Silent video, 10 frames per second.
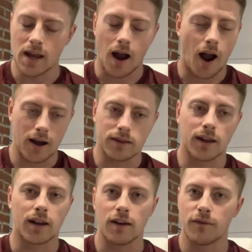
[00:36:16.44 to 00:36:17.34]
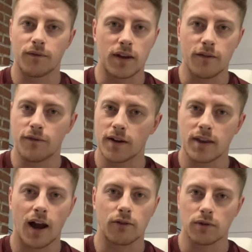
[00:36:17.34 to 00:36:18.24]
I think he he fit
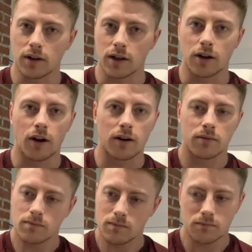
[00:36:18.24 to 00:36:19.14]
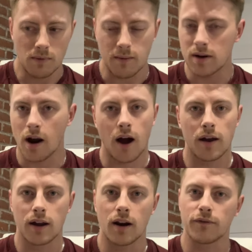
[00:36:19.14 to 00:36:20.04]
that really good. Maybe
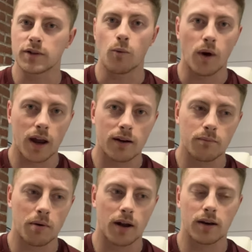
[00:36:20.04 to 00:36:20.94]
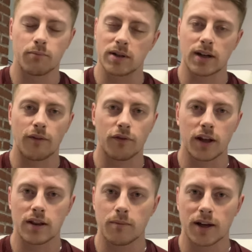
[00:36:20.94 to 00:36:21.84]
not enough to win, but but definitely
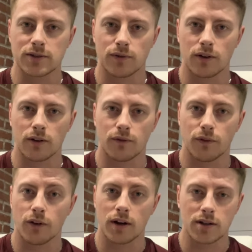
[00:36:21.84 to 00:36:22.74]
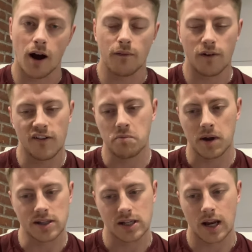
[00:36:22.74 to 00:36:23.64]
in the mix for for a top five
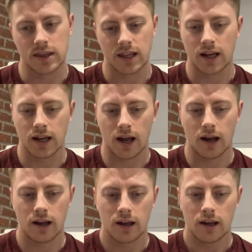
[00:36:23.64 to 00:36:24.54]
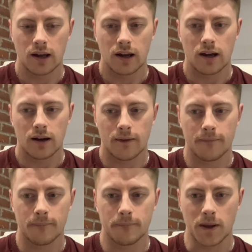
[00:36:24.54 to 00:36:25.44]
placing. I think, uh,
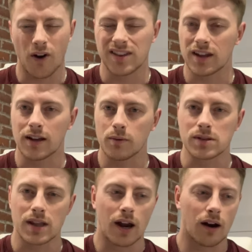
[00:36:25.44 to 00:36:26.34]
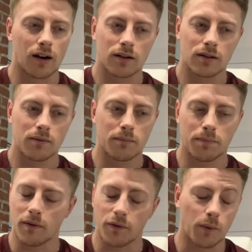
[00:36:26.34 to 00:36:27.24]
you know, I think it was there,
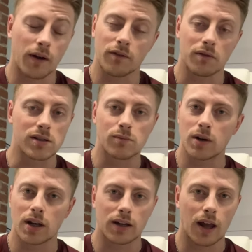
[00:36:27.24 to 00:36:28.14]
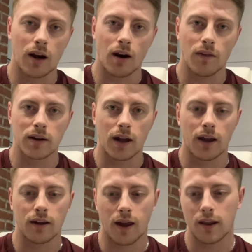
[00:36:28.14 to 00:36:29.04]
but for whatever reason, we didn't get it on the
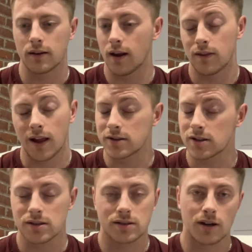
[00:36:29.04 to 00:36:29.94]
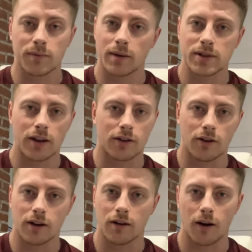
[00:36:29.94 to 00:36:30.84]
day, and and that's just sometimes how the
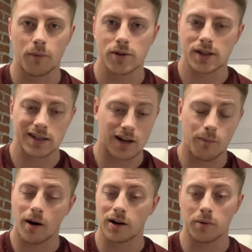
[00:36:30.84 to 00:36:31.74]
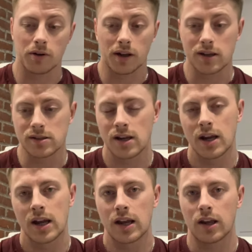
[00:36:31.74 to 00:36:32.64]
cookie crumbles. That's how bodybuilding is.
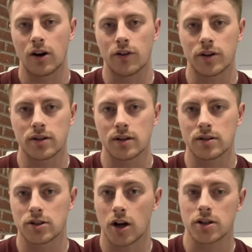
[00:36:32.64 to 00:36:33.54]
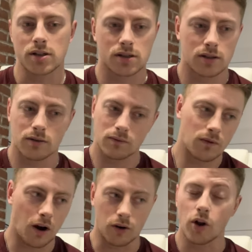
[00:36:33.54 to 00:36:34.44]
You know, the the judges
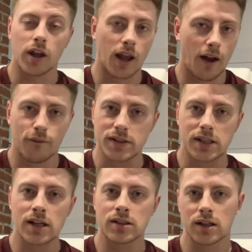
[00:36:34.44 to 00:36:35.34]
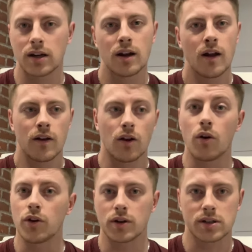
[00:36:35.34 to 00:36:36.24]
are looking at physiques and you
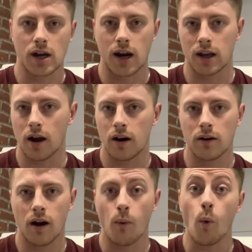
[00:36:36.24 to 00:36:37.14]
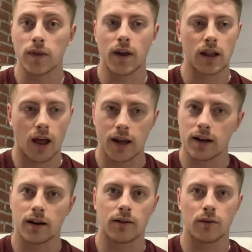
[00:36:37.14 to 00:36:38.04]
know they're deciding on um, what they
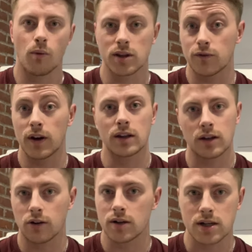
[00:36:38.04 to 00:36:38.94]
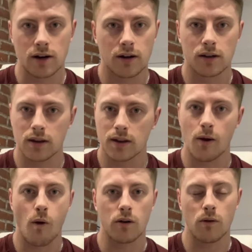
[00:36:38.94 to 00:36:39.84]
like and what's fitting the criteria that they
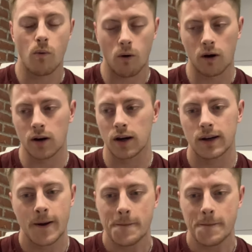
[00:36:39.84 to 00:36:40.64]
want to award and